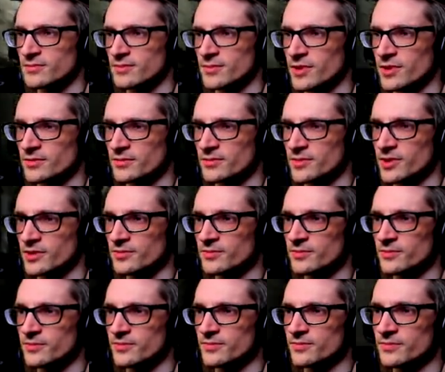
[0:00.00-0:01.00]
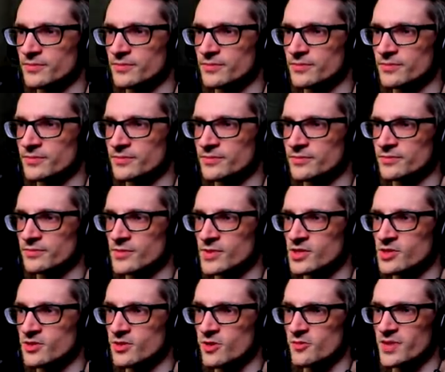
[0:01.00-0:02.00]
No, no.
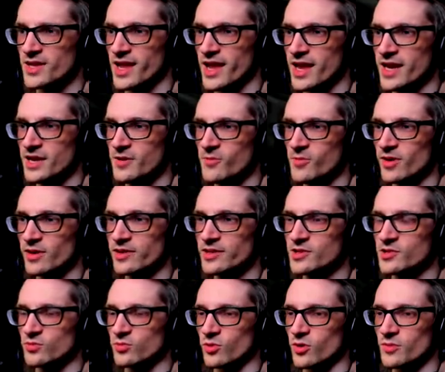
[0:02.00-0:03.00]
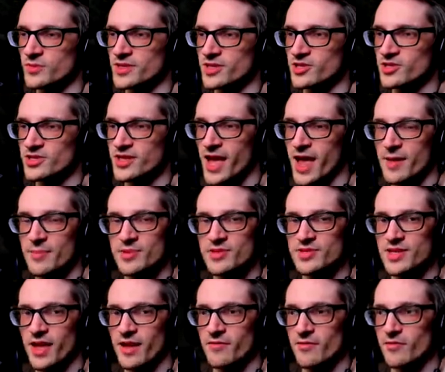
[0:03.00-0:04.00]
So there could be any one of these rooms that just happens
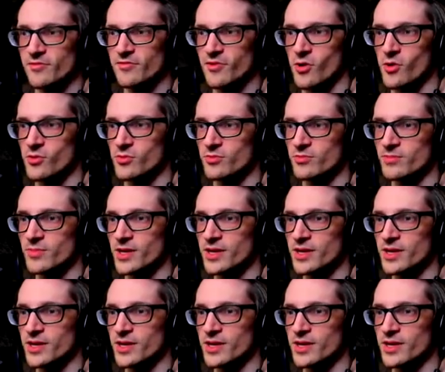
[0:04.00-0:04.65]
to have a phone